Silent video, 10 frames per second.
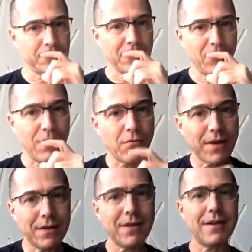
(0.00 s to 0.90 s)
what
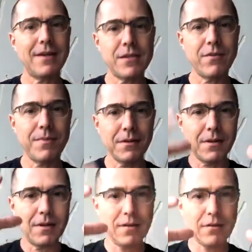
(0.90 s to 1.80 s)
we did is we built
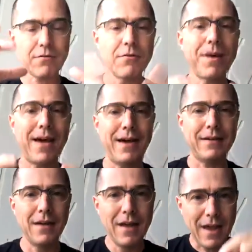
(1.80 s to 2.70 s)
a group
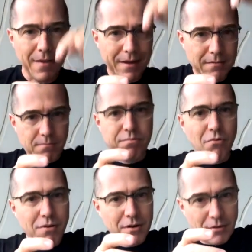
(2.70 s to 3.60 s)
head and then
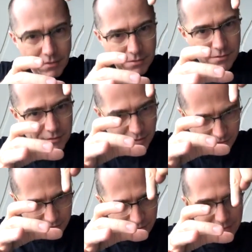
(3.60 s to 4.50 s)
bored a hole
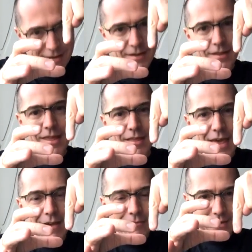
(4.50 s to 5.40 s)
through
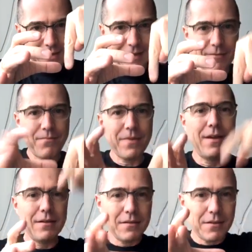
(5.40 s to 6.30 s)
everything
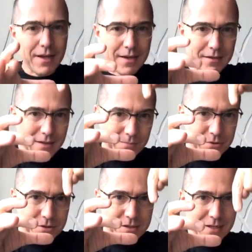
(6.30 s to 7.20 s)
to get a
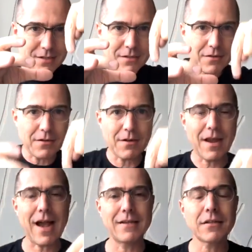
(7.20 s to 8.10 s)
temperature sensor
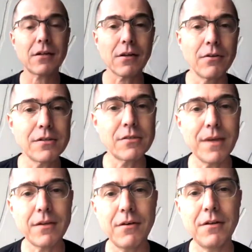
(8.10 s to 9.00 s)
as close as
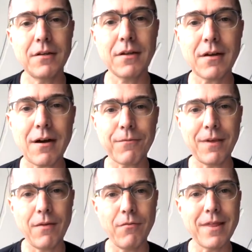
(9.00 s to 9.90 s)
we could to the
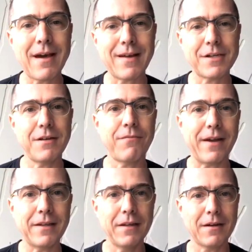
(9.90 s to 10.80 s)
coffee without actually
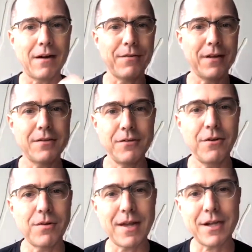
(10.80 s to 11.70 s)
affecting the coffee, because you
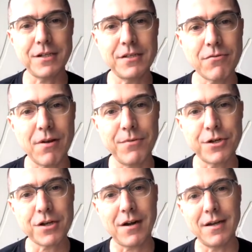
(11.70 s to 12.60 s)
don't want to actually screw up your
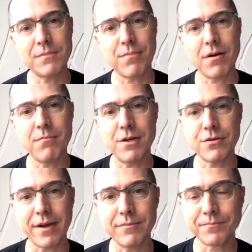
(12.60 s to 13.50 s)
shot as part of your
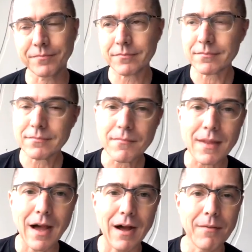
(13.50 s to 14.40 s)
measuring it.
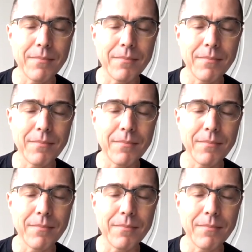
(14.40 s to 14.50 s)
Mm-hmm.